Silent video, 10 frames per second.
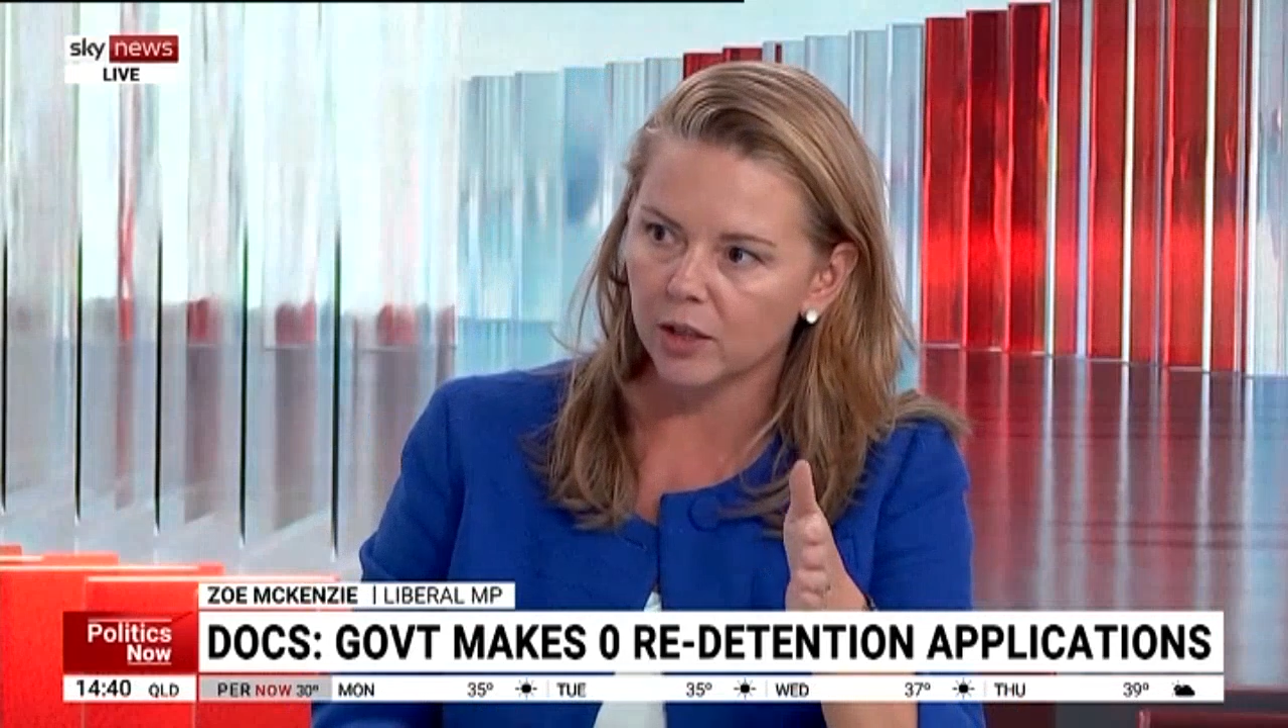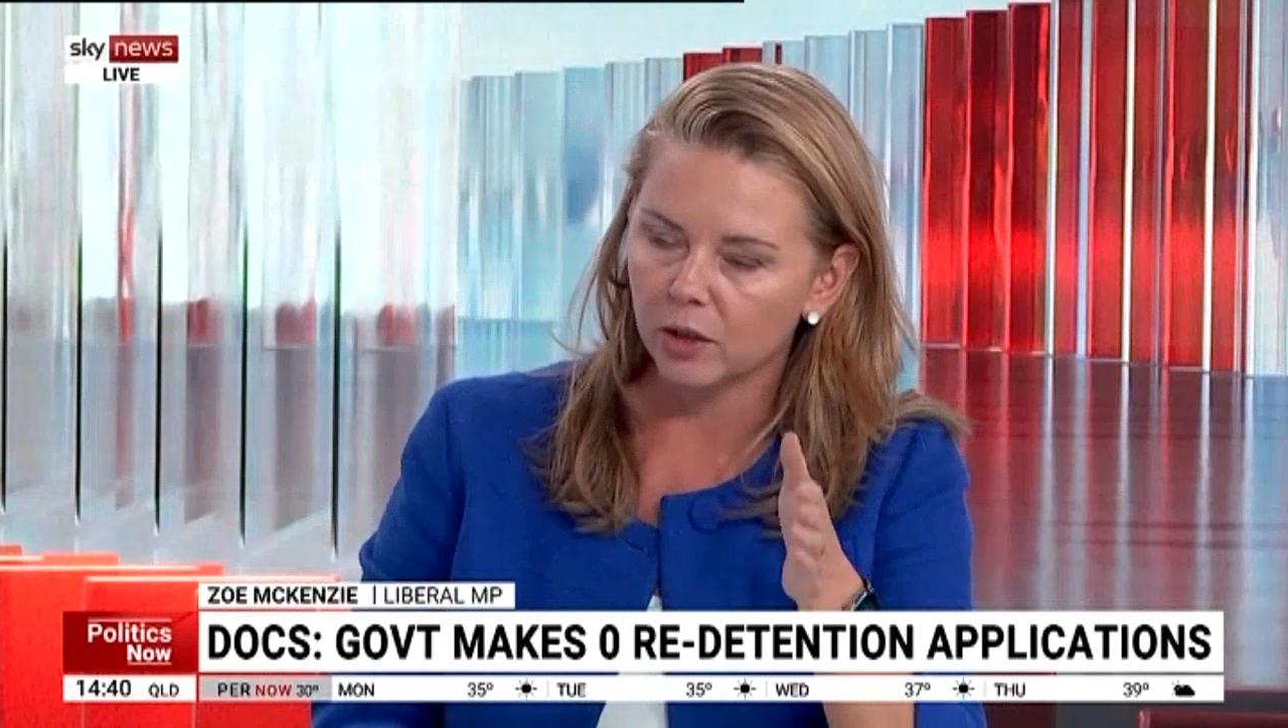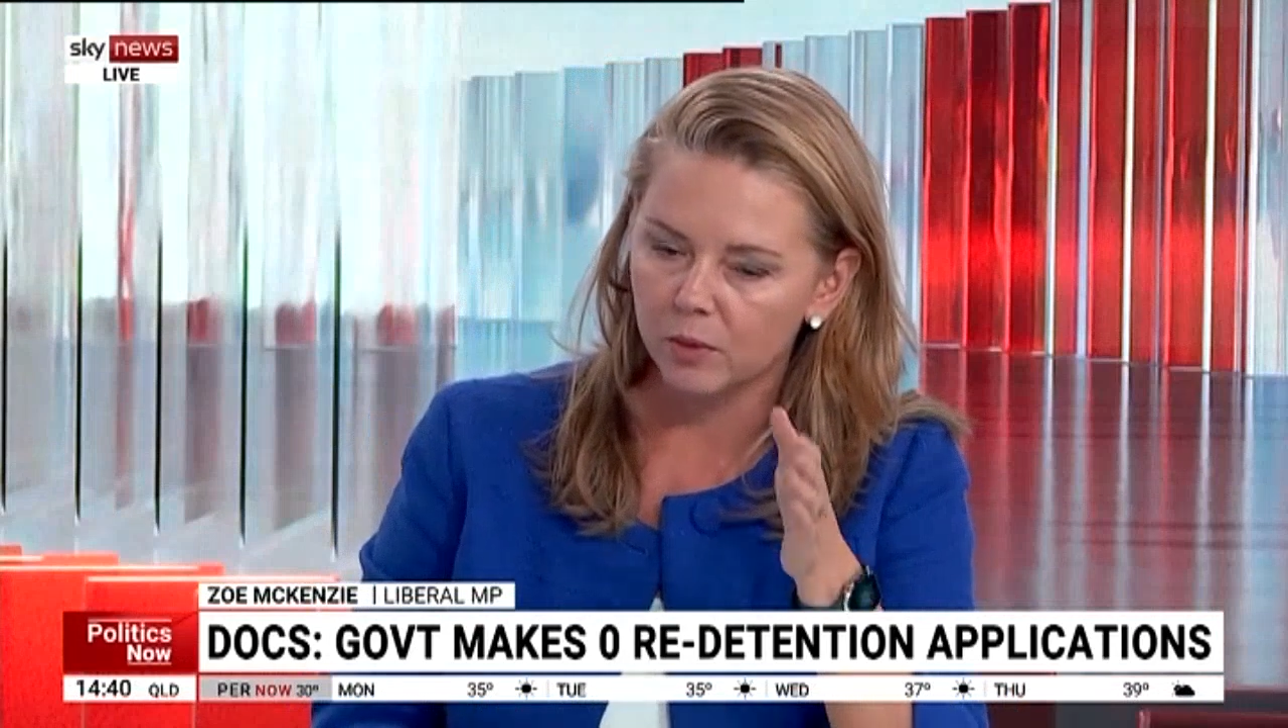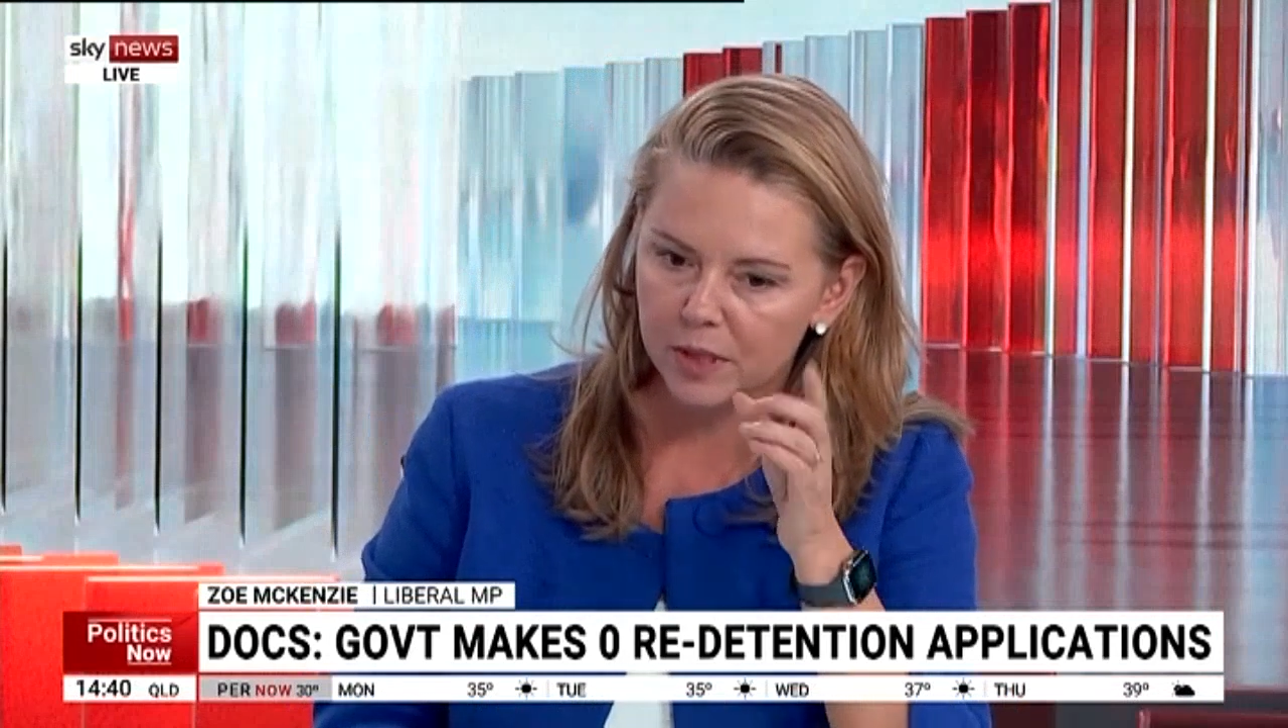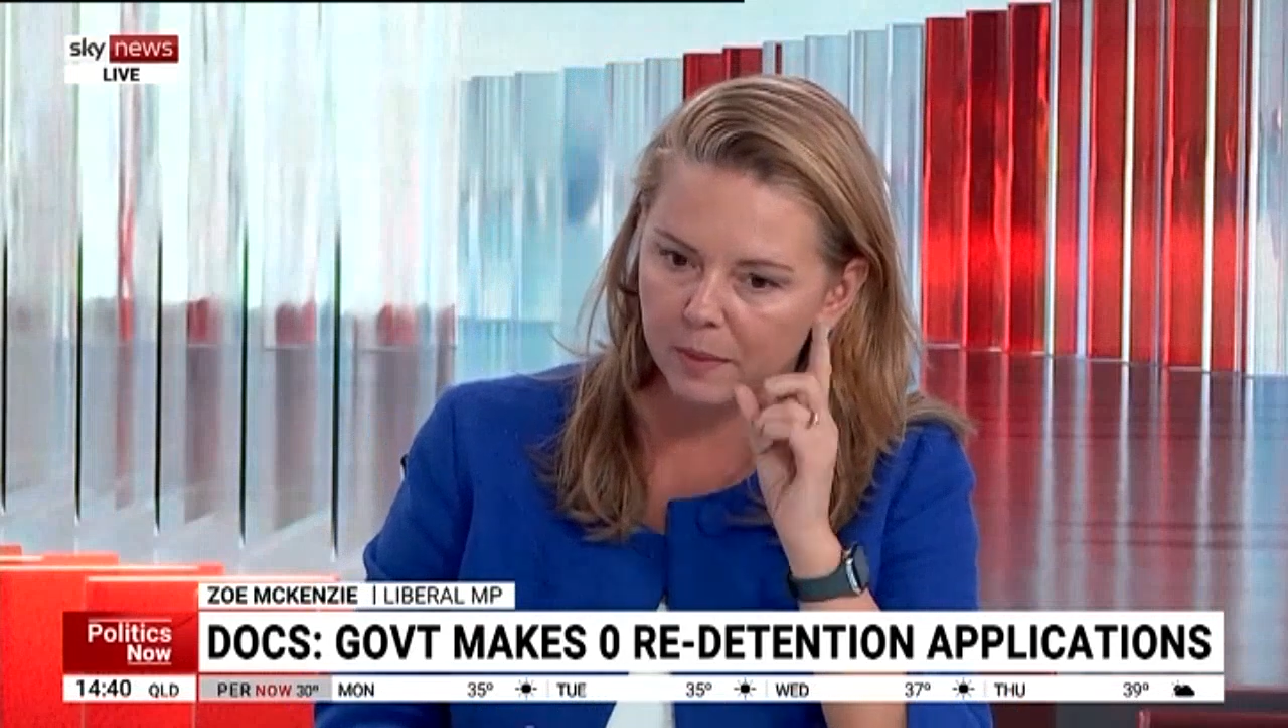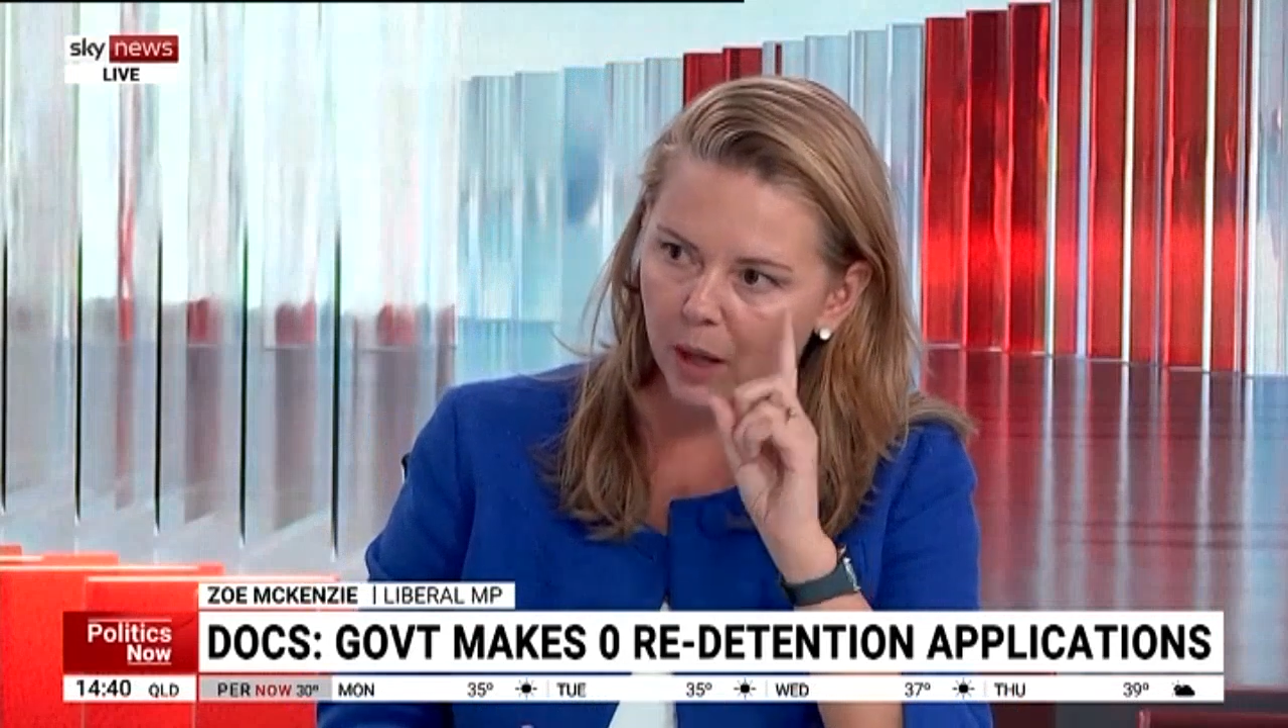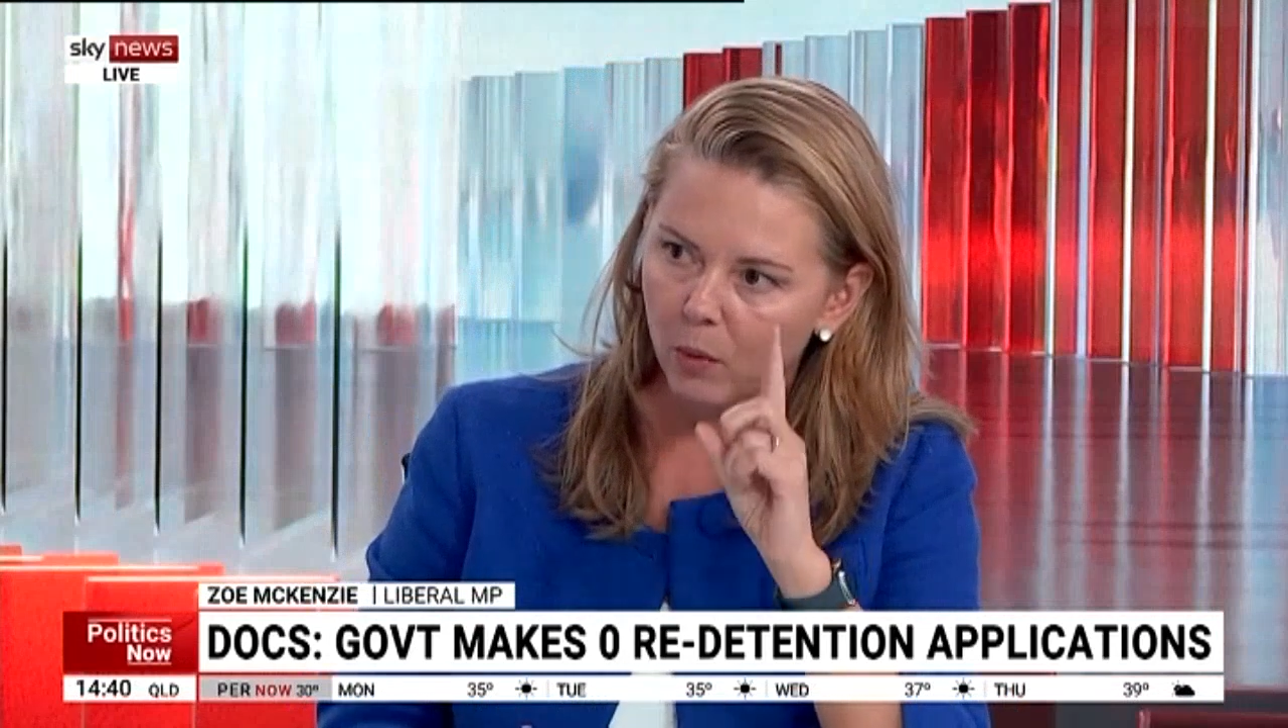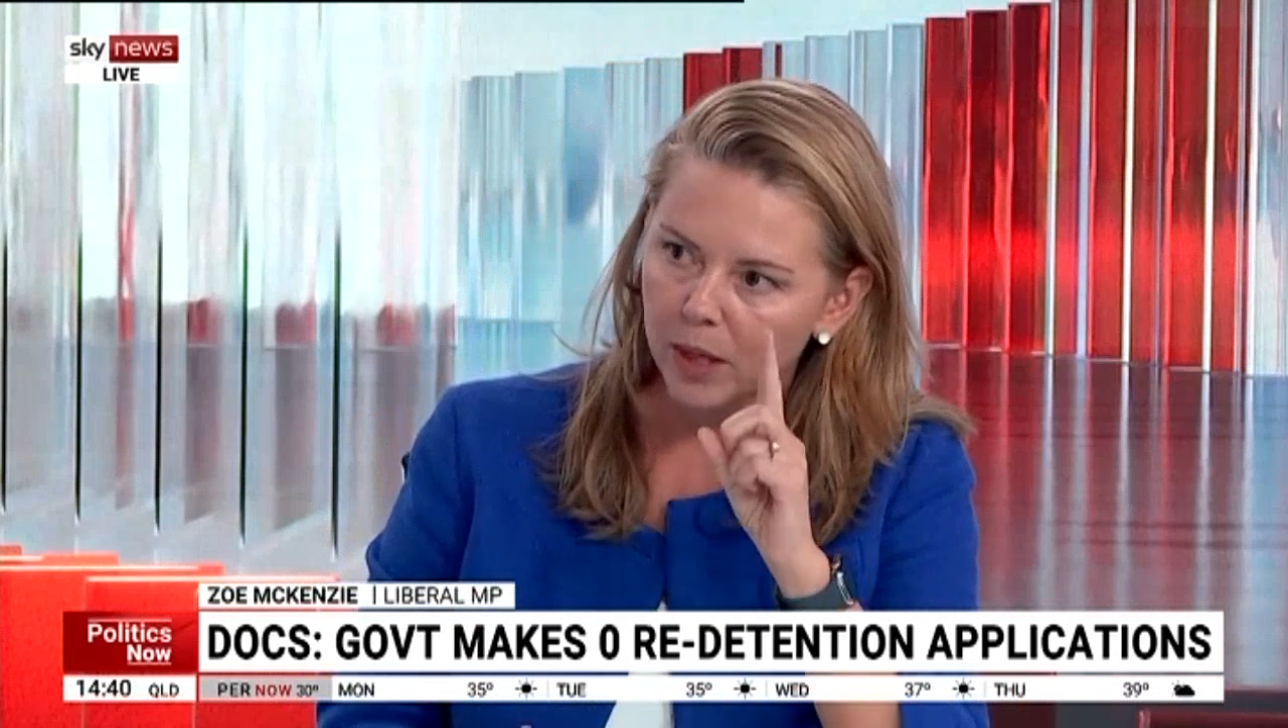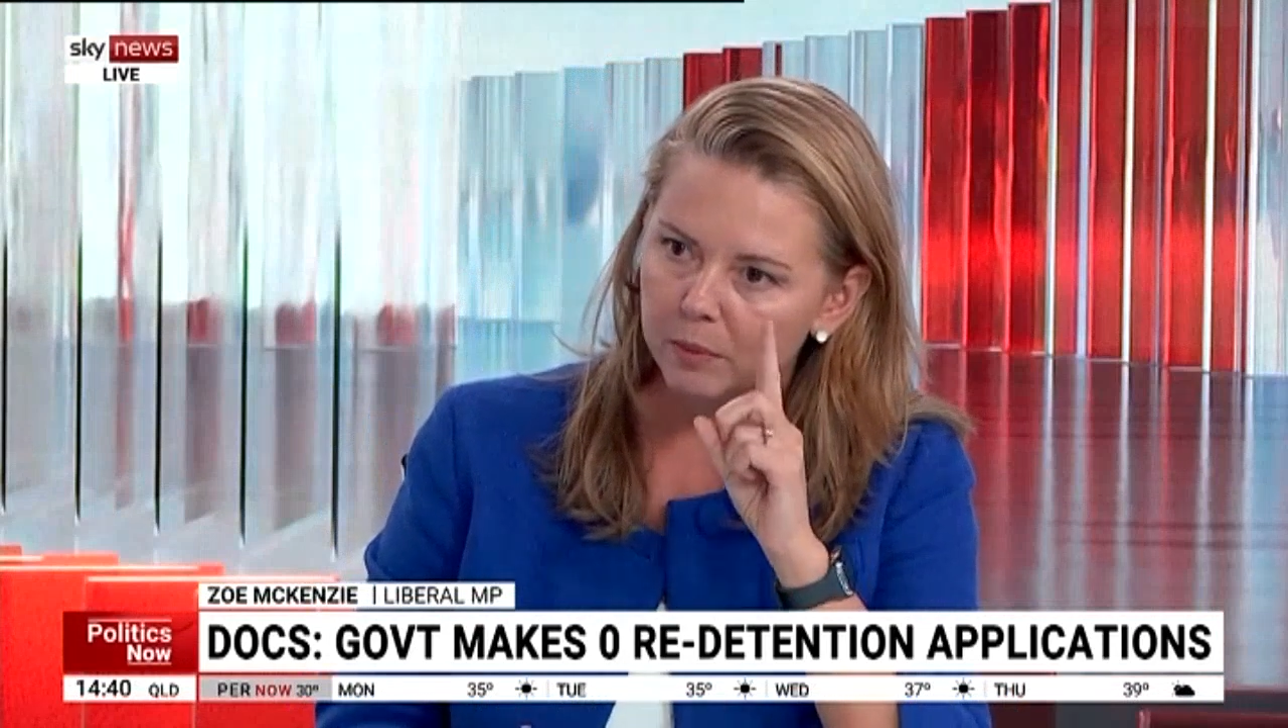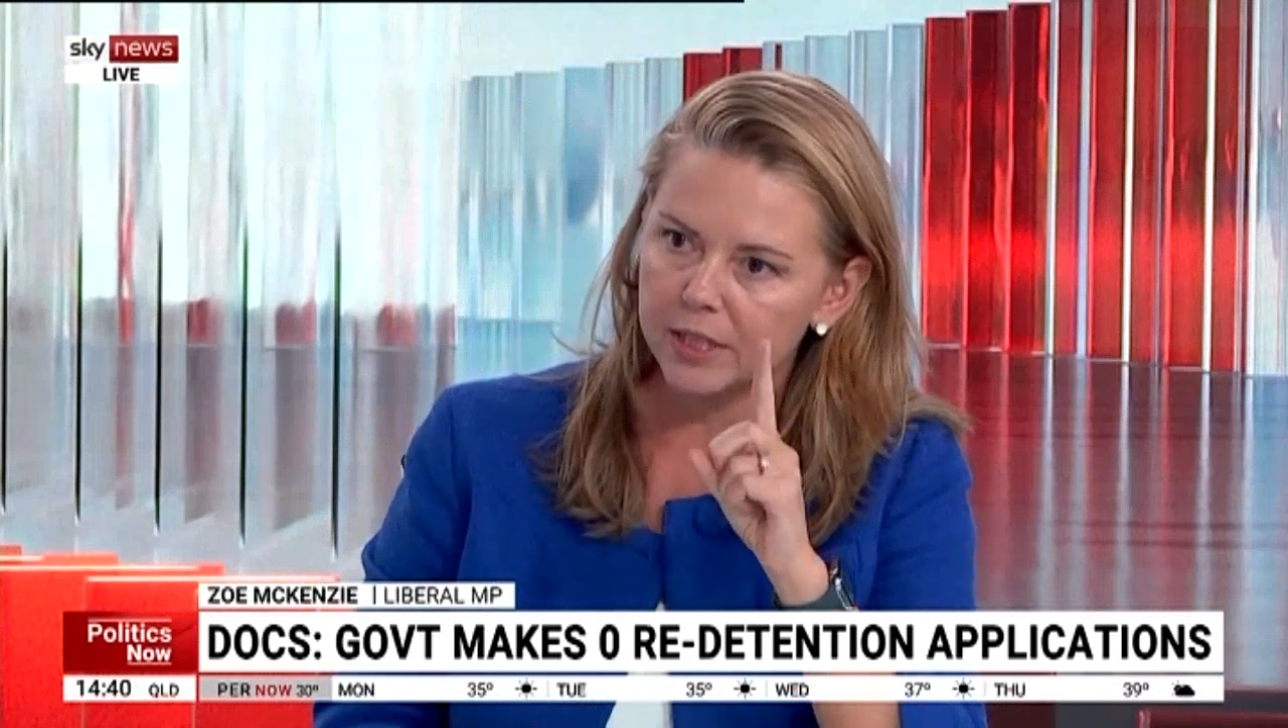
Court was about one